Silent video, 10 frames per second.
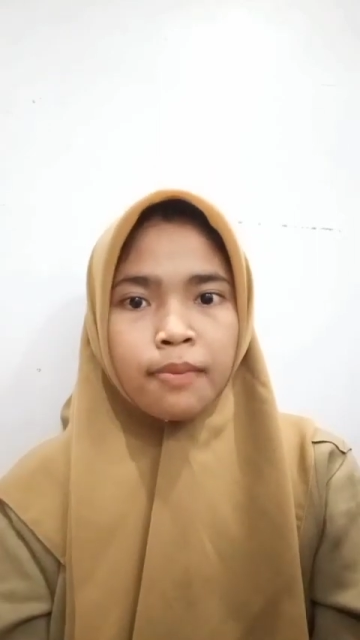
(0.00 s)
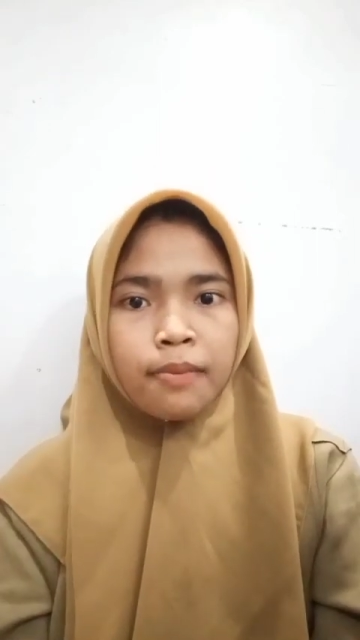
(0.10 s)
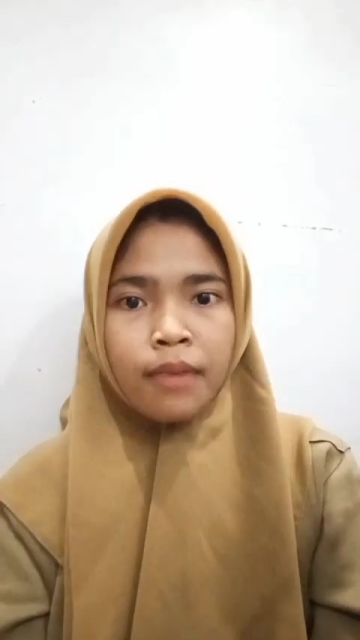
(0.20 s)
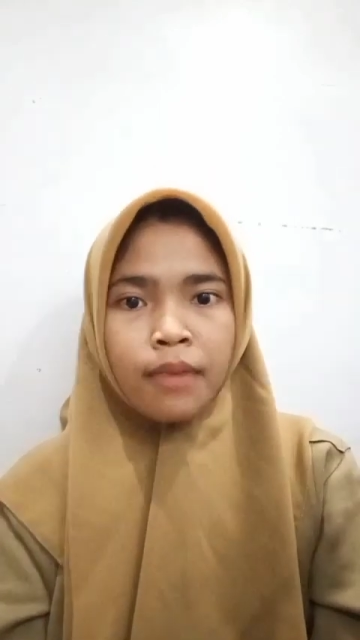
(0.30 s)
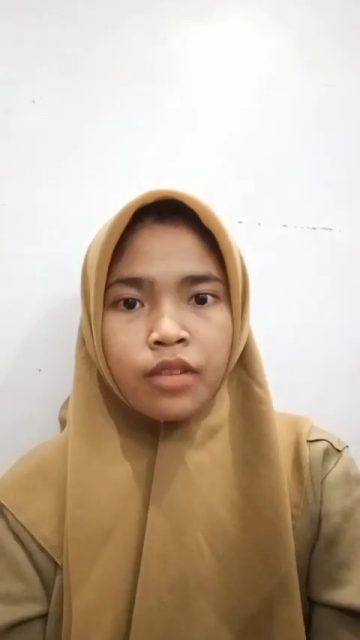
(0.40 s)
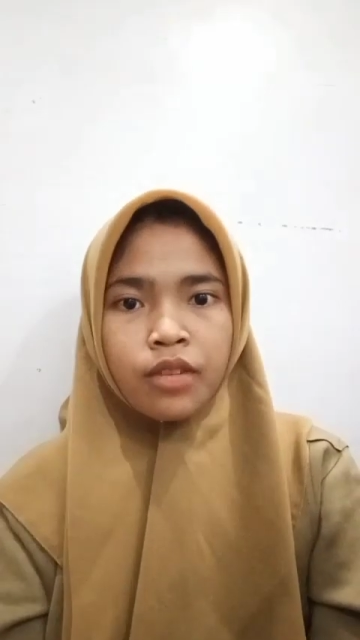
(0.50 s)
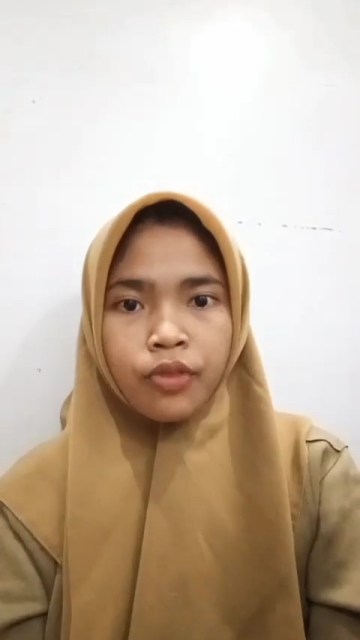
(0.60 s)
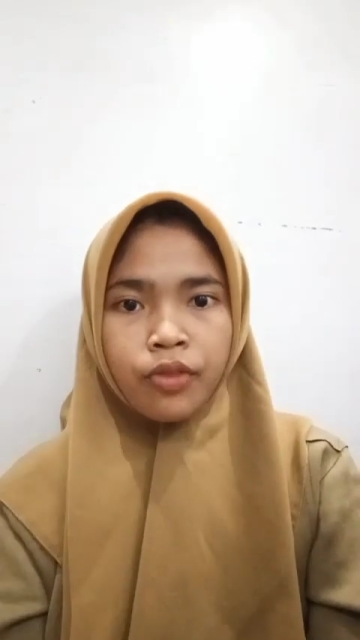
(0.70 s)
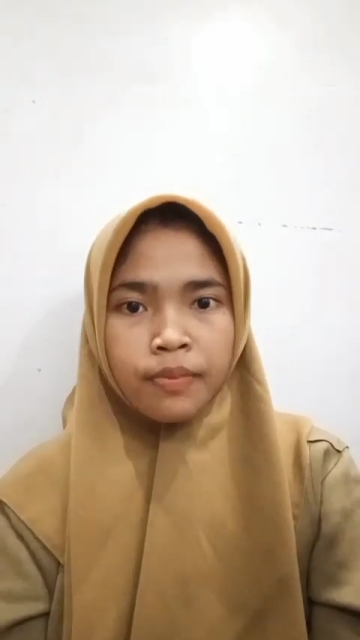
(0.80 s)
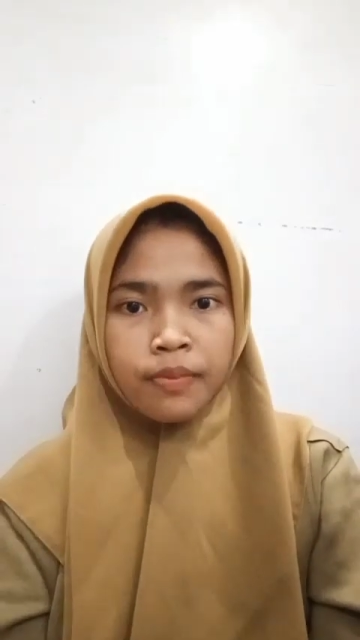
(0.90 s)
Apart
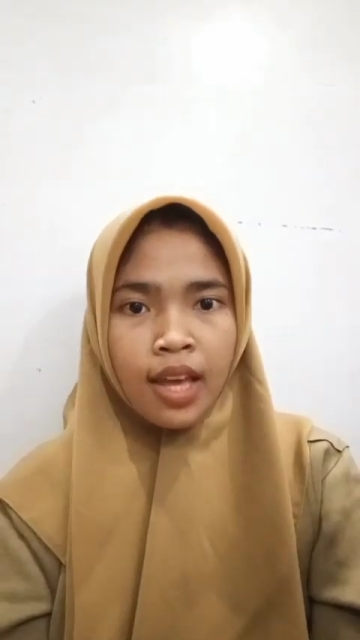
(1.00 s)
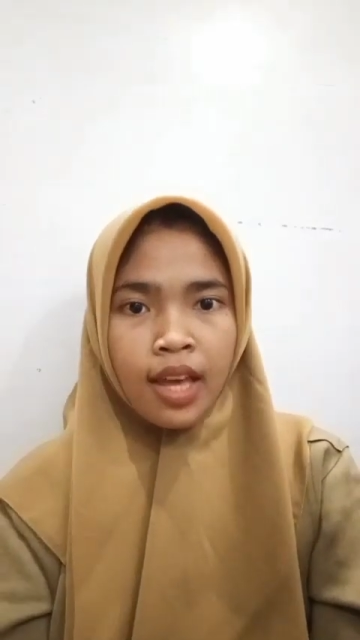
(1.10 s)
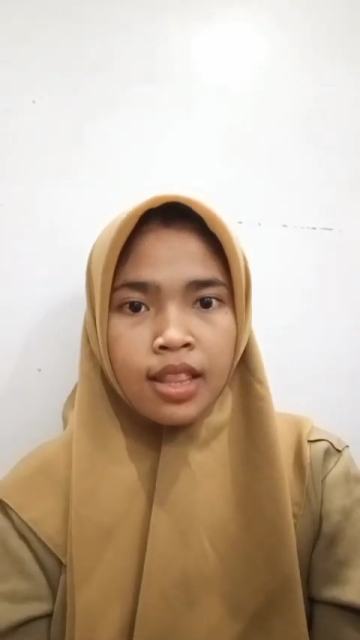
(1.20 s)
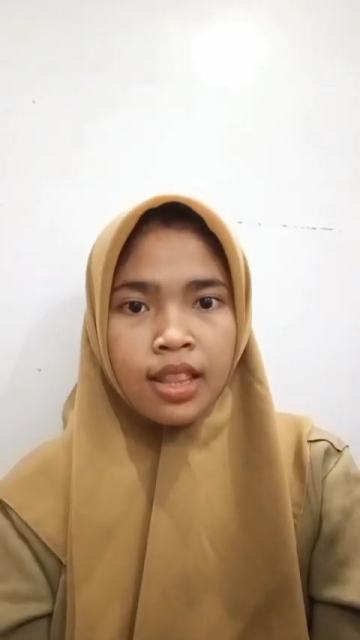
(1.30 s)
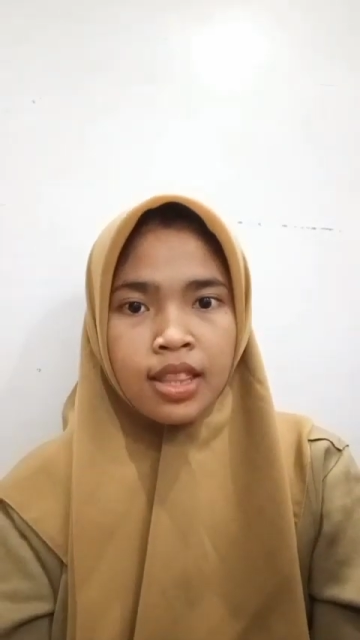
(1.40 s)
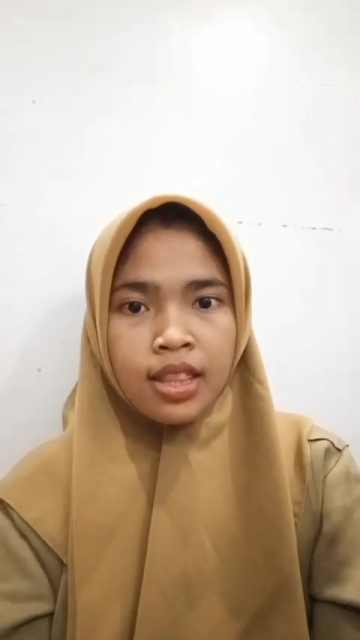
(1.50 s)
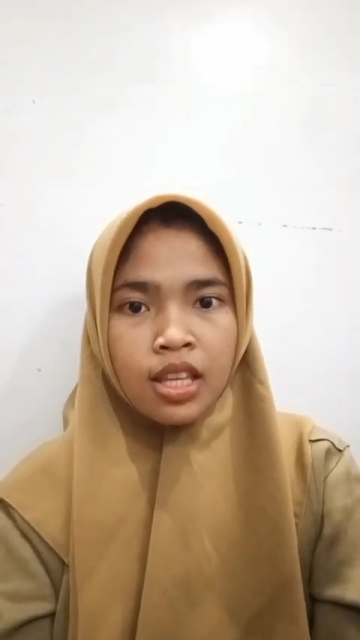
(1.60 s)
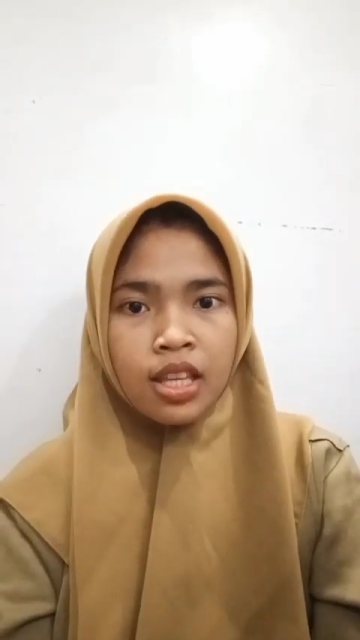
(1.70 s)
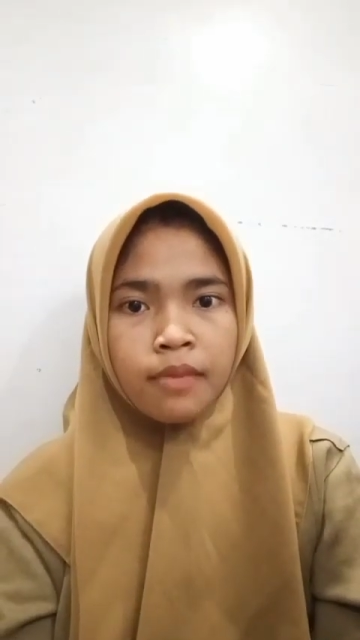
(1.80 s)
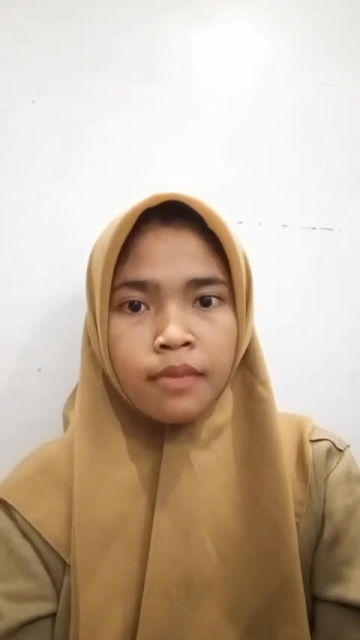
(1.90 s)
from that,
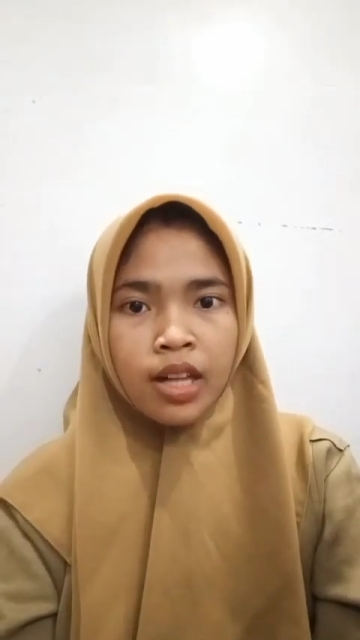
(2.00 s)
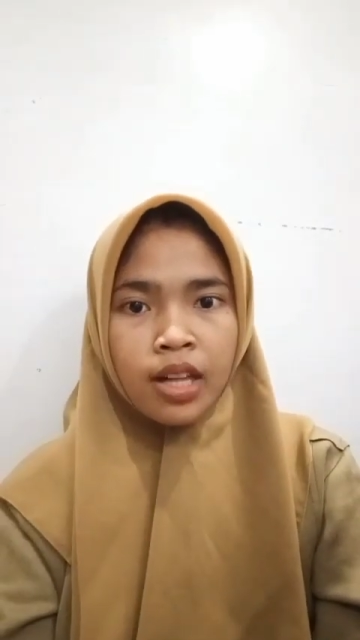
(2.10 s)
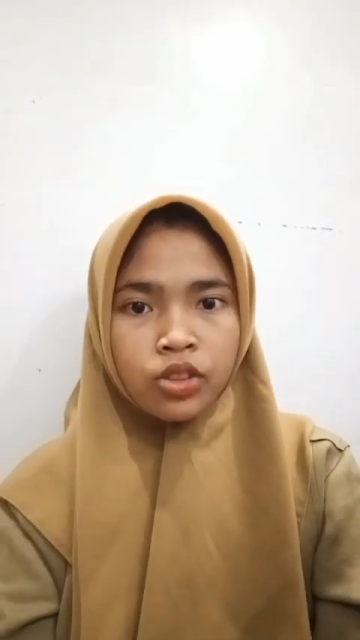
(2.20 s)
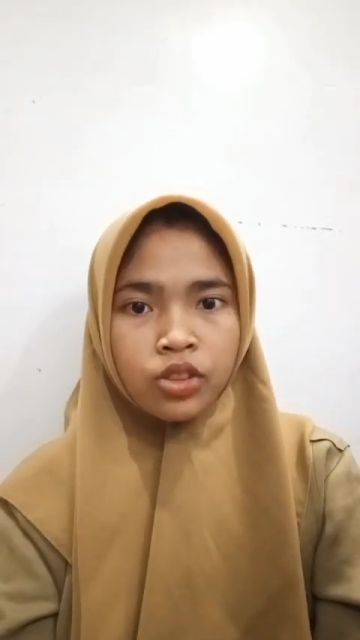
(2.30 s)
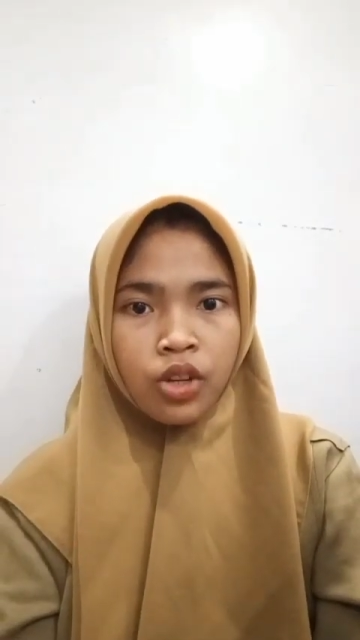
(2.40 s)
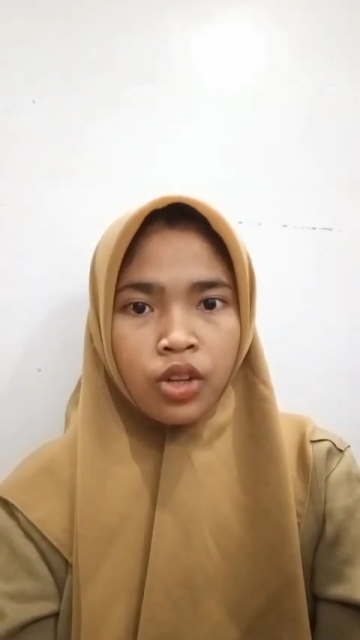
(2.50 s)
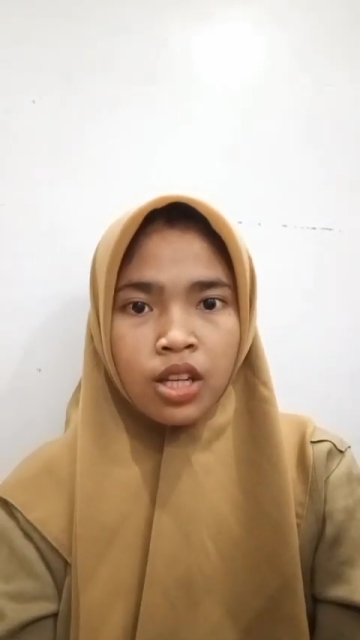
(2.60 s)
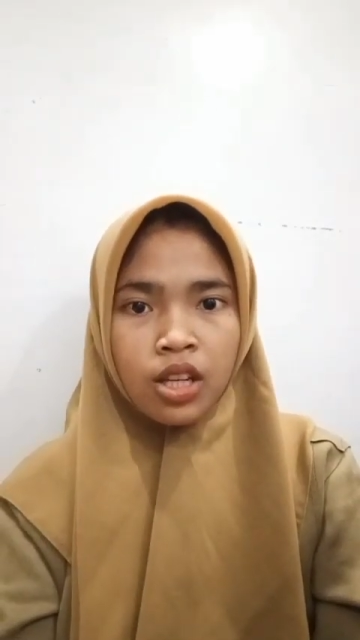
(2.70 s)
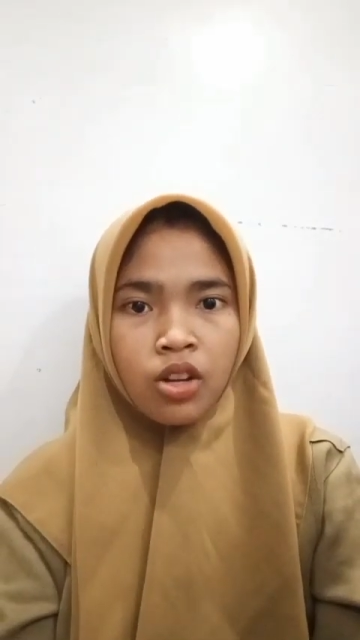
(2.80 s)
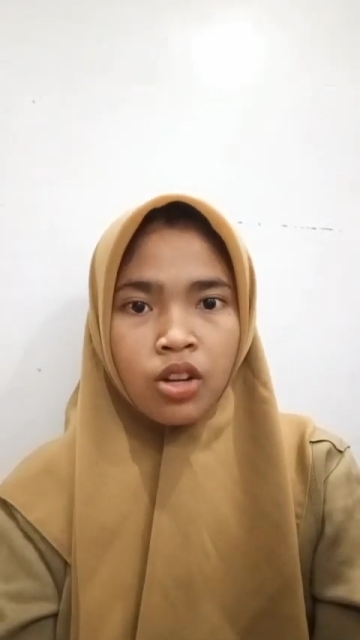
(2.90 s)
Needham also
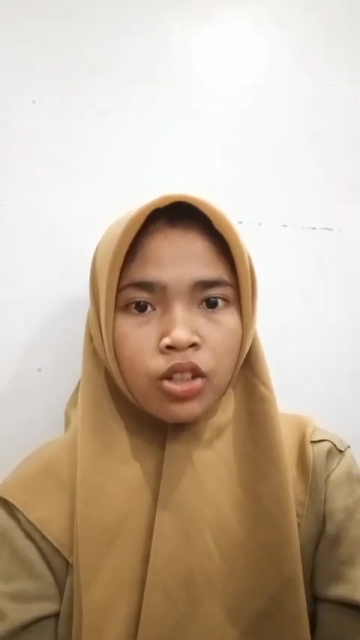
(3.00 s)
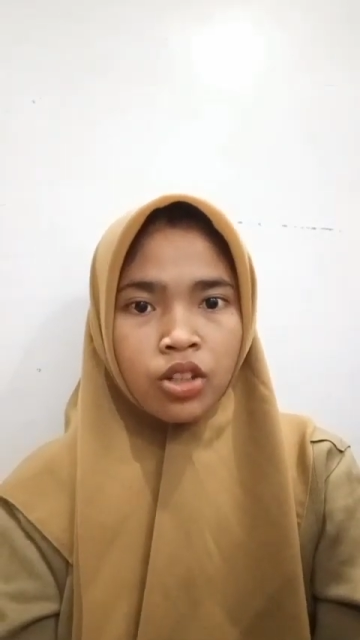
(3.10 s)
did not